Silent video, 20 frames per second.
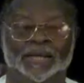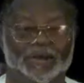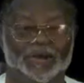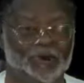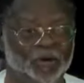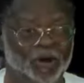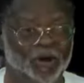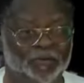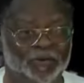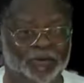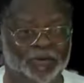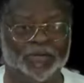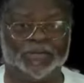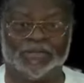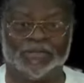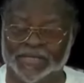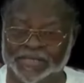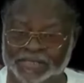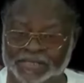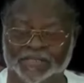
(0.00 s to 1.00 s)
new
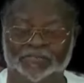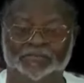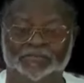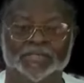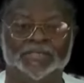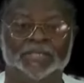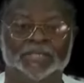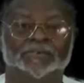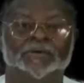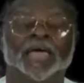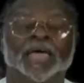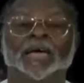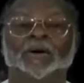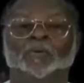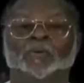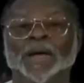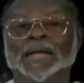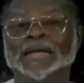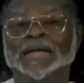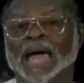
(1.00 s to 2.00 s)
governors, et cetera, et cetera.
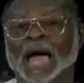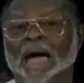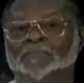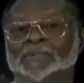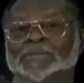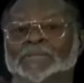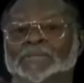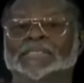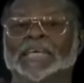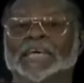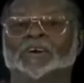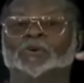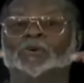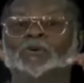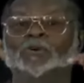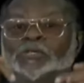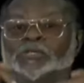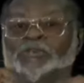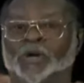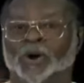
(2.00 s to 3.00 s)
When that happened, there's a
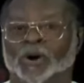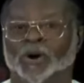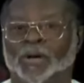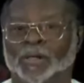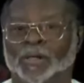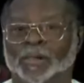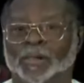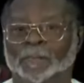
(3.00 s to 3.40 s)
closure.